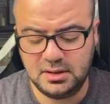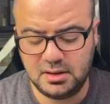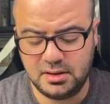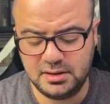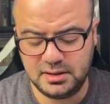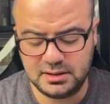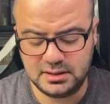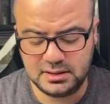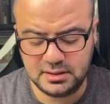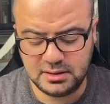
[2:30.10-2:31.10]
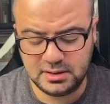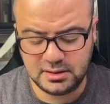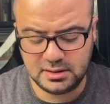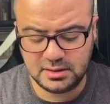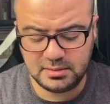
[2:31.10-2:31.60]
on this
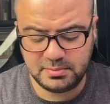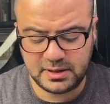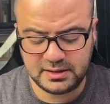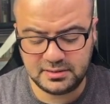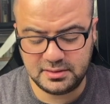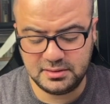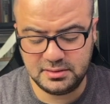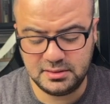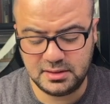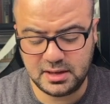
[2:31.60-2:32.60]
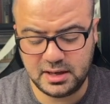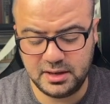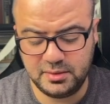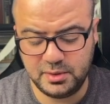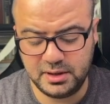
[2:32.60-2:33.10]
pattern,
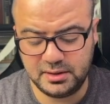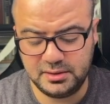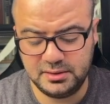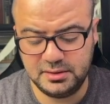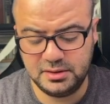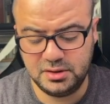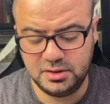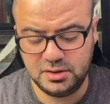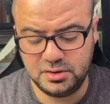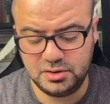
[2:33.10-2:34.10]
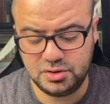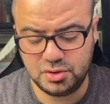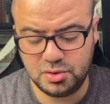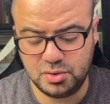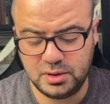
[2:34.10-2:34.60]
I will
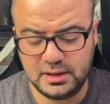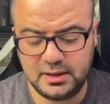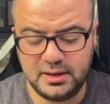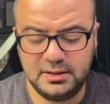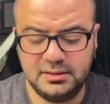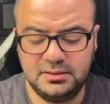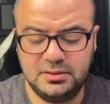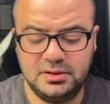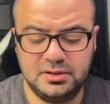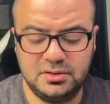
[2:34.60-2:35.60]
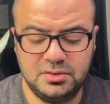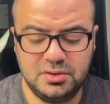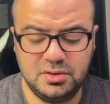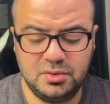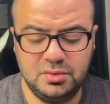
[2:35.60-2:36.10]
draw a line just to
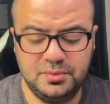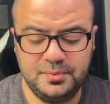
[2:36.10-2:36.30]
show